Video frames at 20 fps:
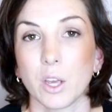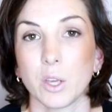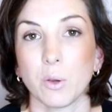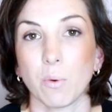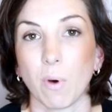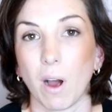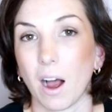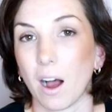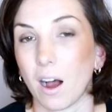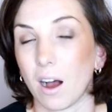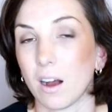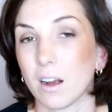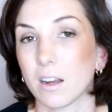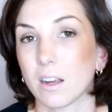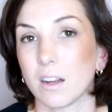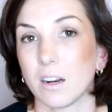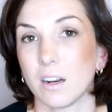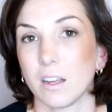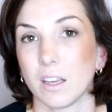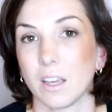you are
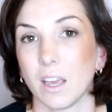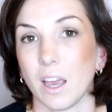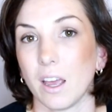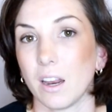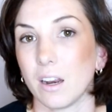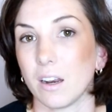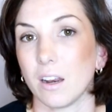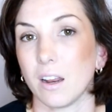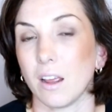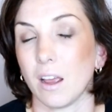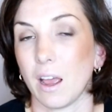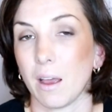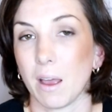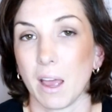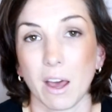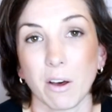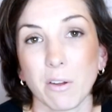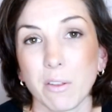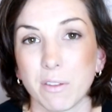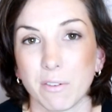going to get
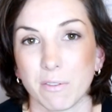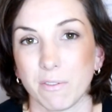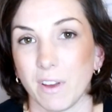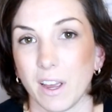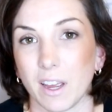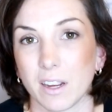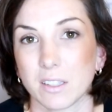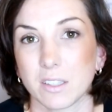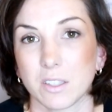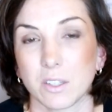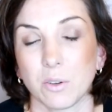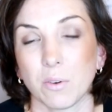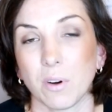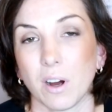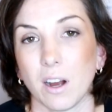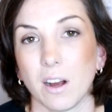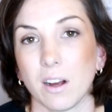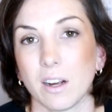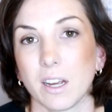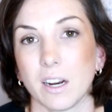health effects. You
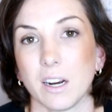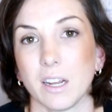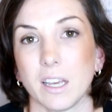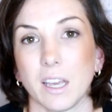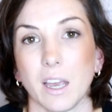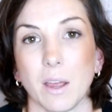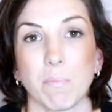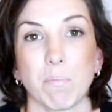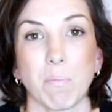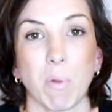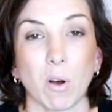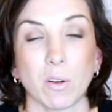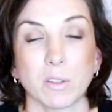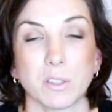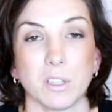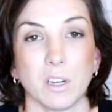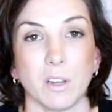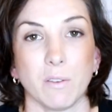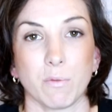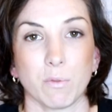are going to get
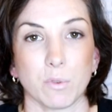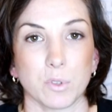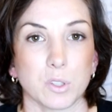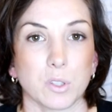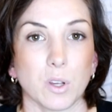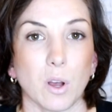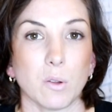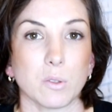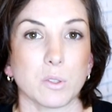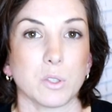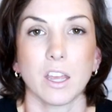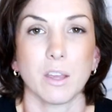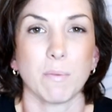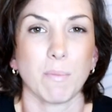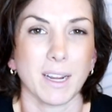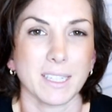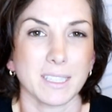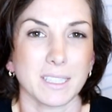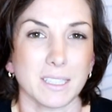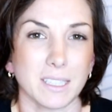positive results. You
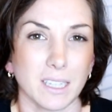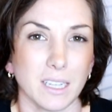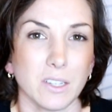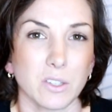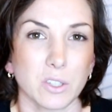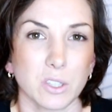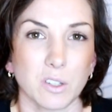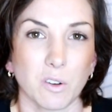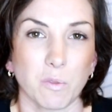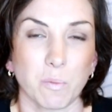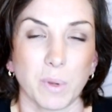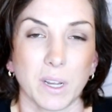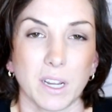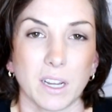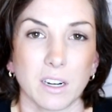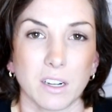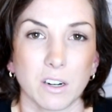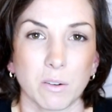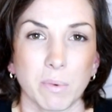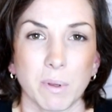might see yourself being a
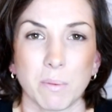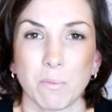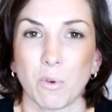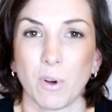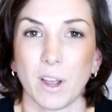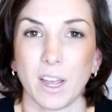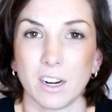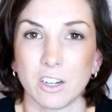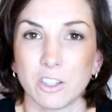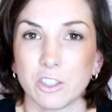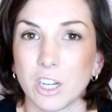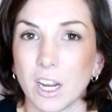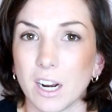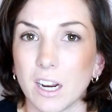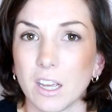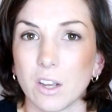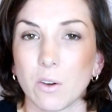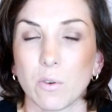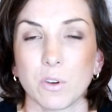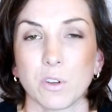little bit more
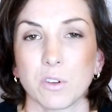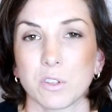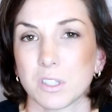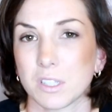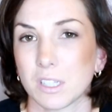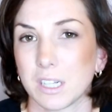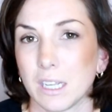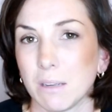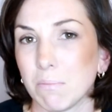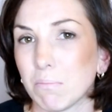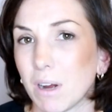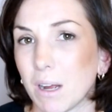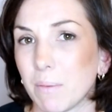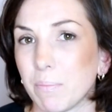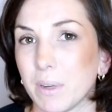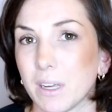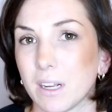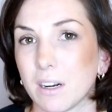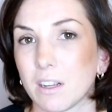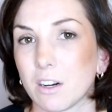energetic, or your sleep might
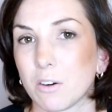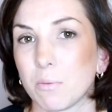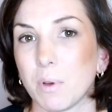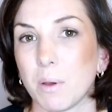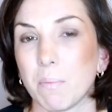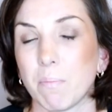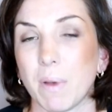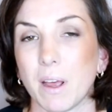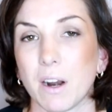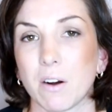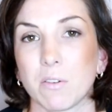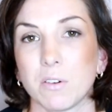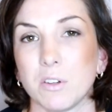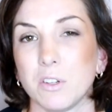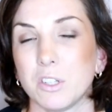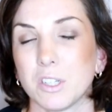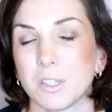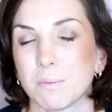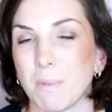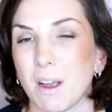be a little bit better, or you
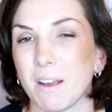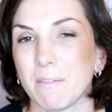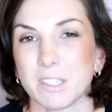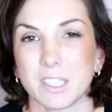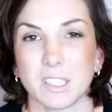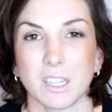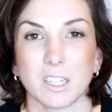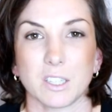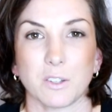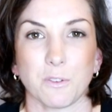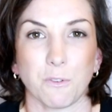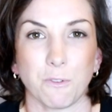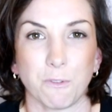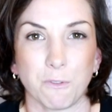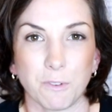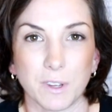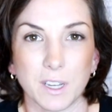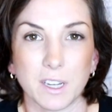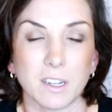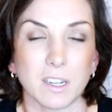just might start to
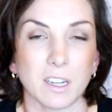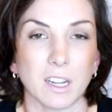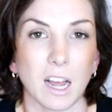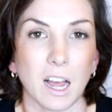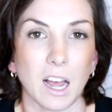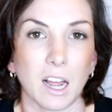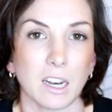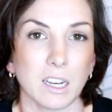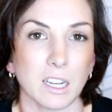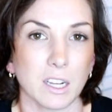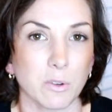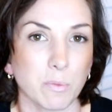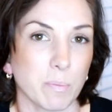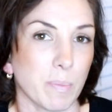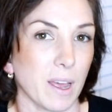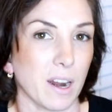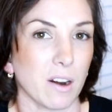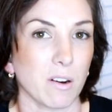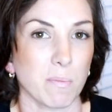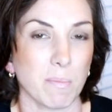feel a little
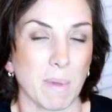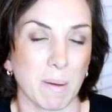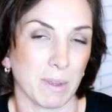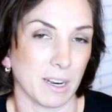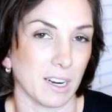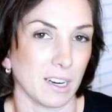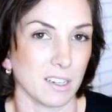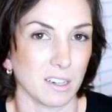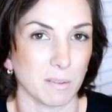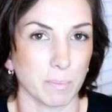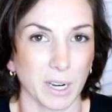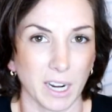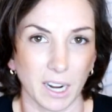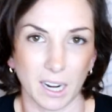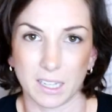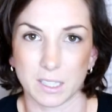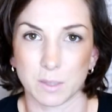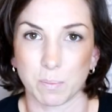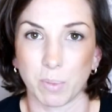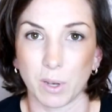better, maybe a little bit
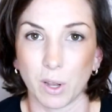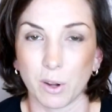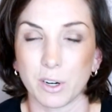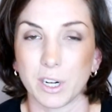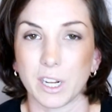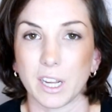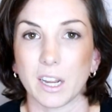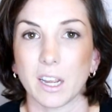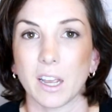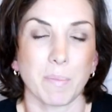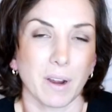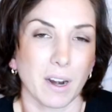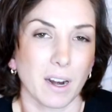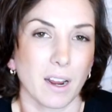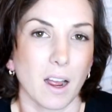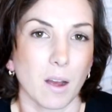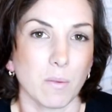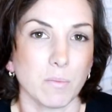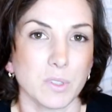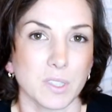less bloating. But it
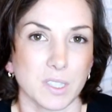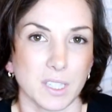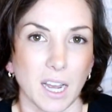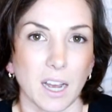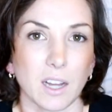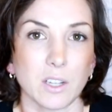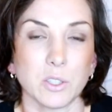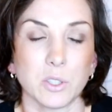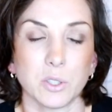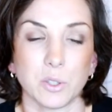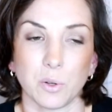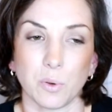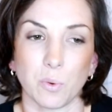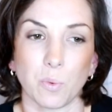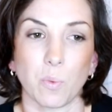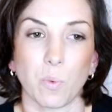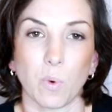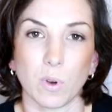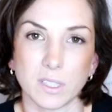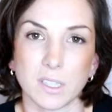comes down to,
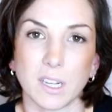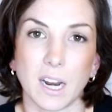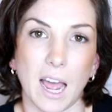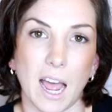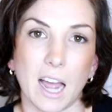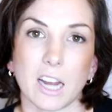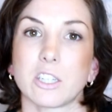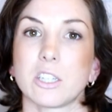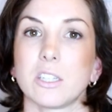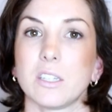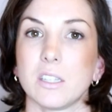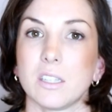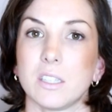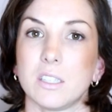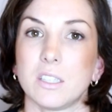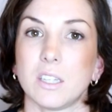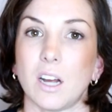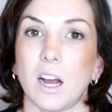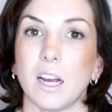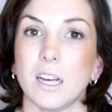was it actually the
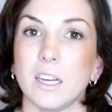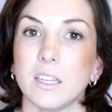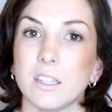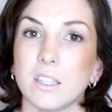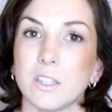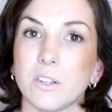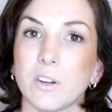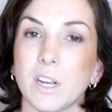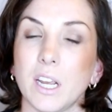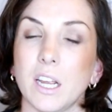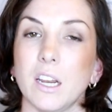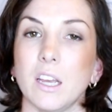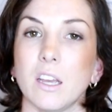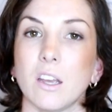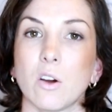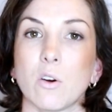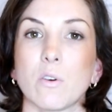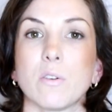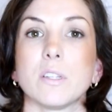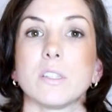diet that you're eating,
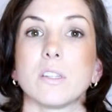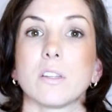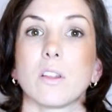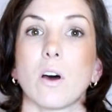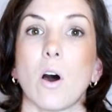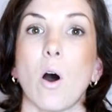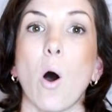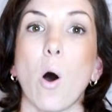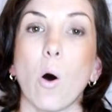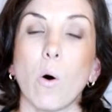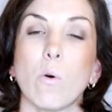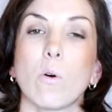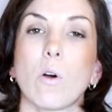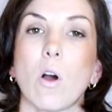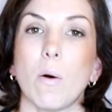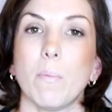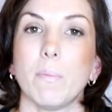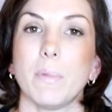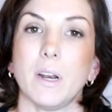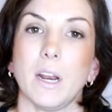or is it the whole
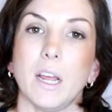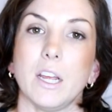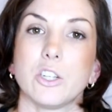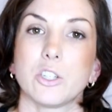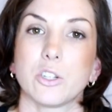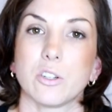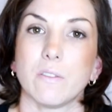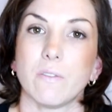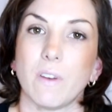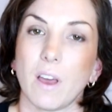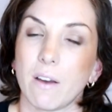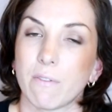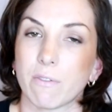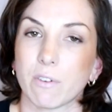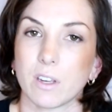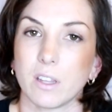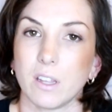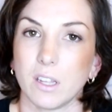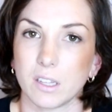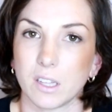combination of
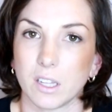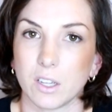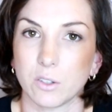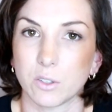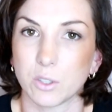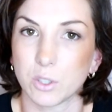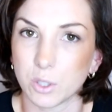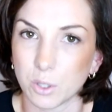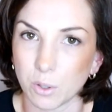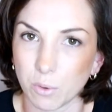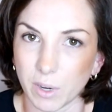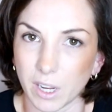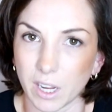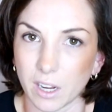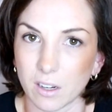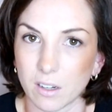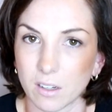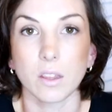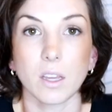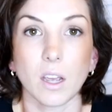everything that you're
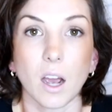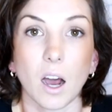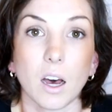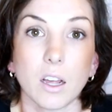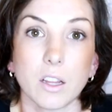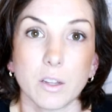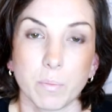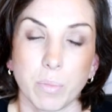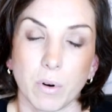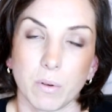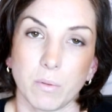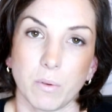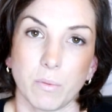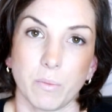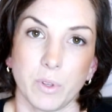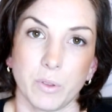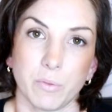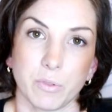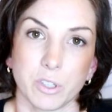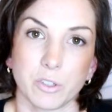doing? The other problem
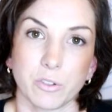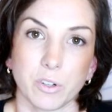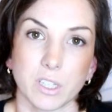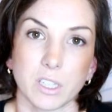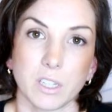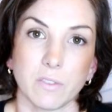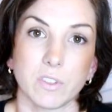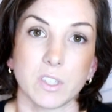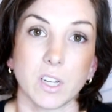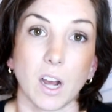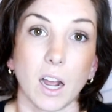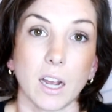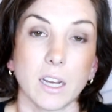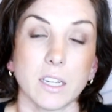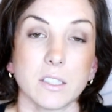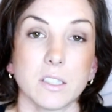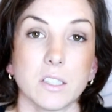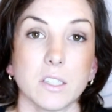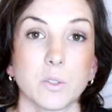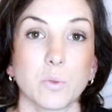with restrictive
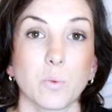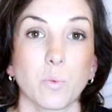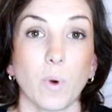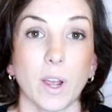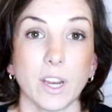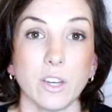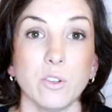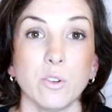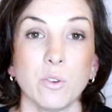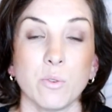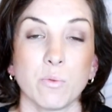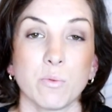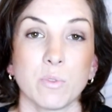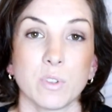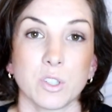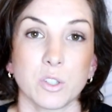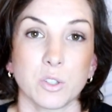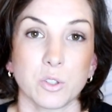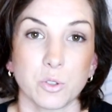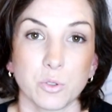diets is when you
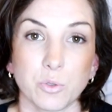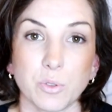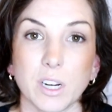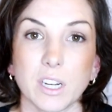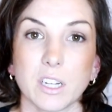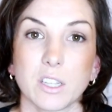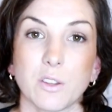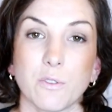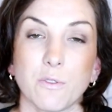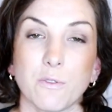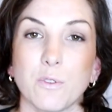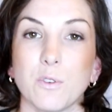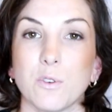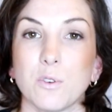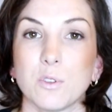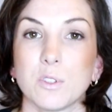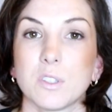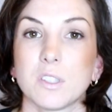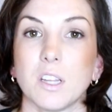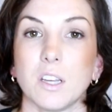restrict the
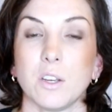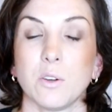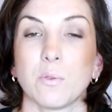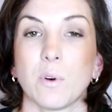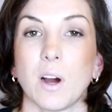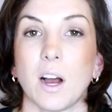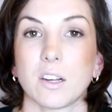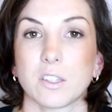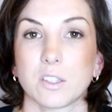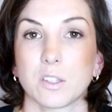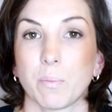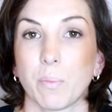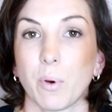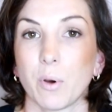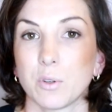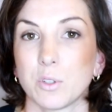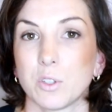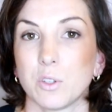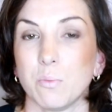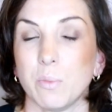foods that you are
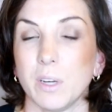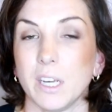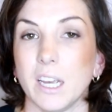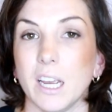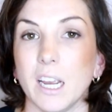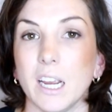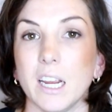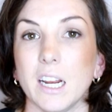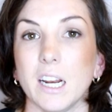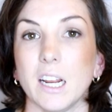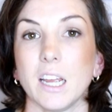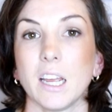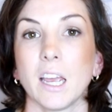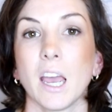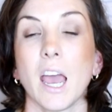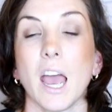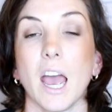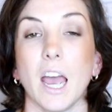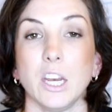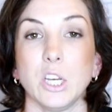supposed to be
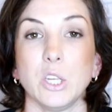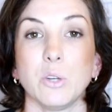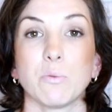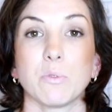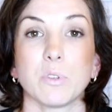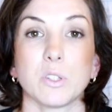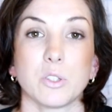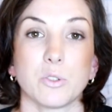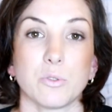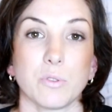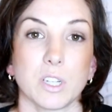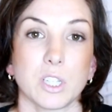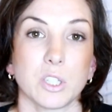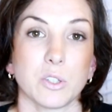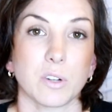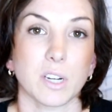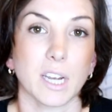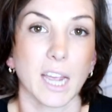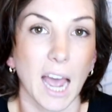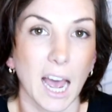eating and you restrict
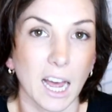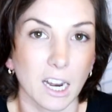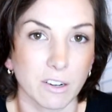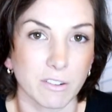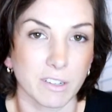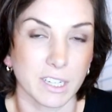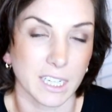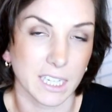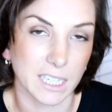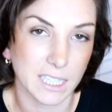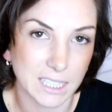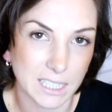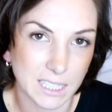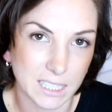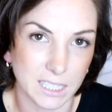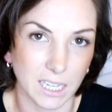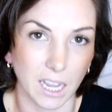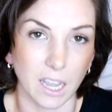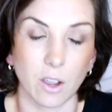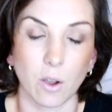your calorie
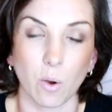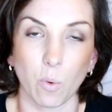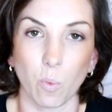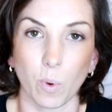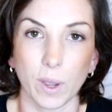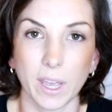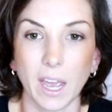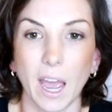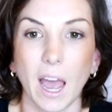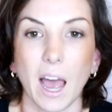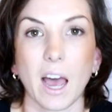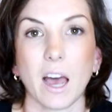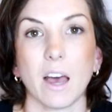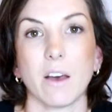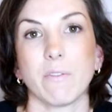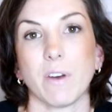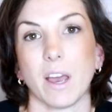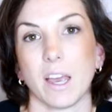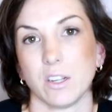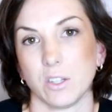intake, we
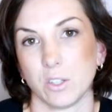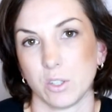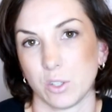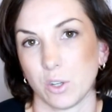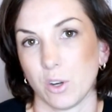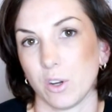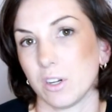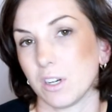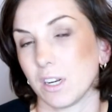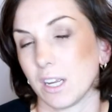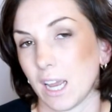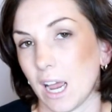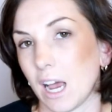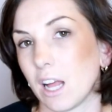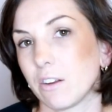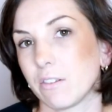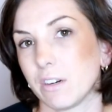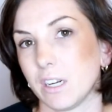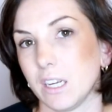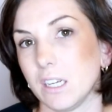have a certain
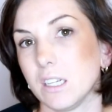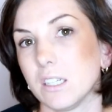calorie